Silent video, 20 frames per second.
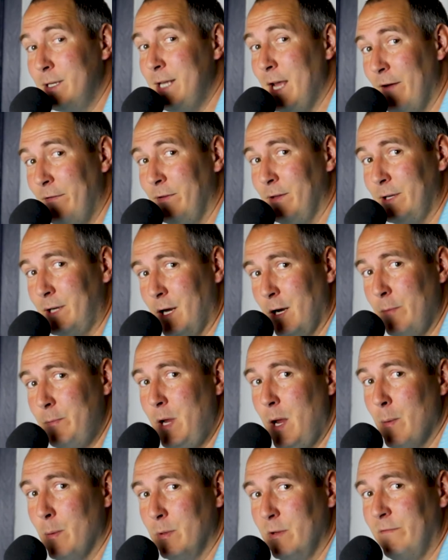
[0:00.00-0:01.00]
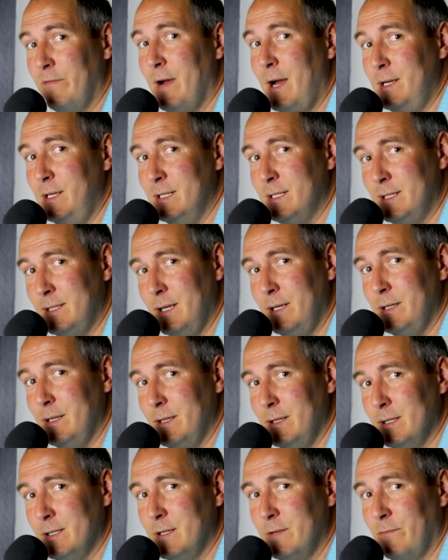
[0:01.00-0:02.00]
definitely going to be able to find
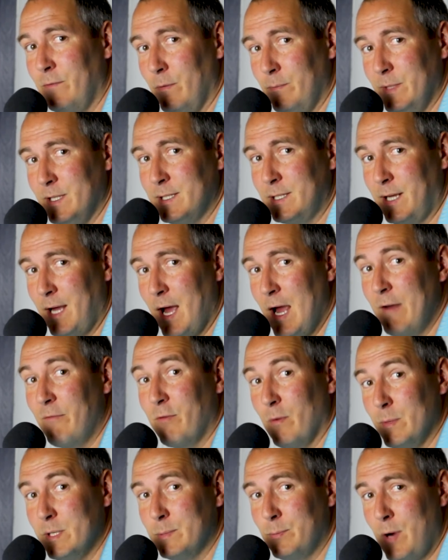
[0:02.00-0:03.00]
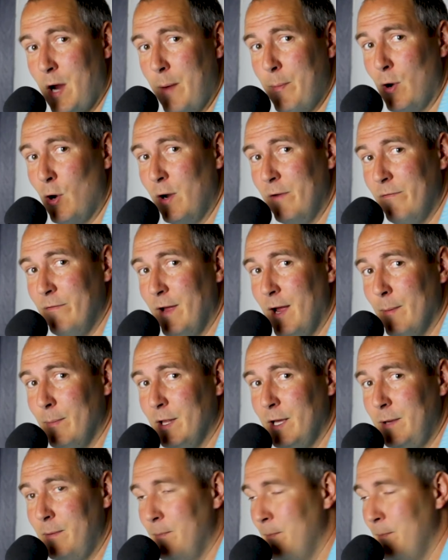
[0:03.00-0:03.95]
descendants from this guy, from his primary family.